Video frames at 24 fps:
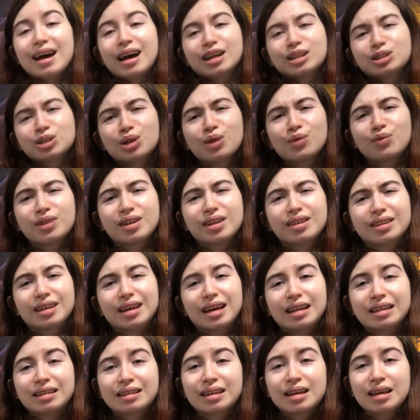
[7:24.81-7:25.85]
I should have done
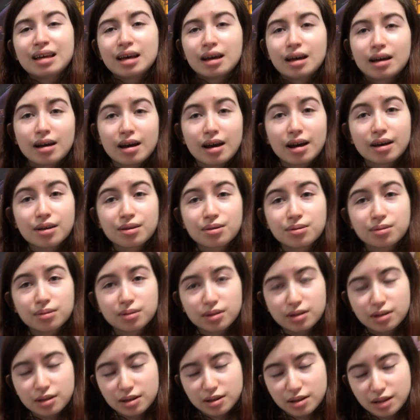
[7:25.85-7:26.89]
that. I have
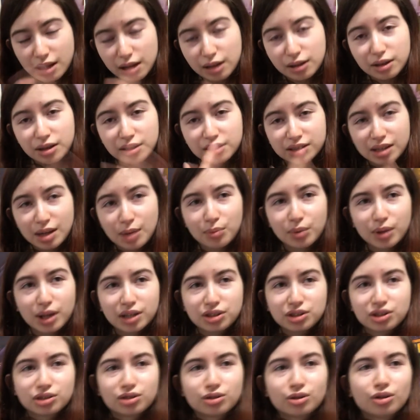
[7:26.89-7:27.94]
that example
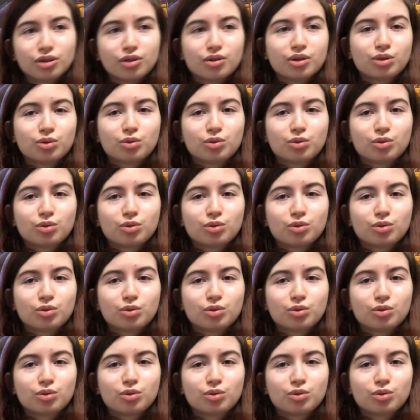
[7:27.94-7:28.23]
I just told you.